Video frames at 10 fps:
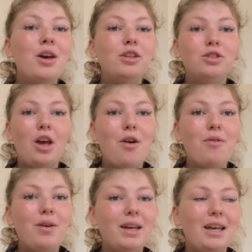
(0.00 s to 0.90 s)

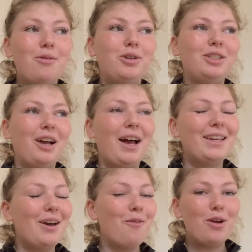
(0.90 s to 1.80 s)
so it was
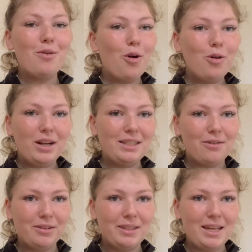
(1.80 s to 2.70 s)
like we were all in
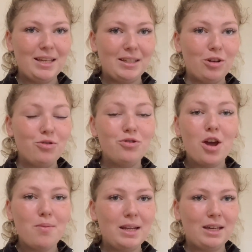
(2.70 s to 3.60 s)
different tiers, so
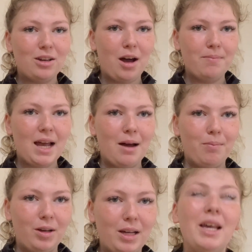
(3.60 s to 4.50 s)
nobody could come down
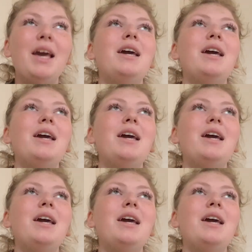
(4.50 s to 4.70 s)
because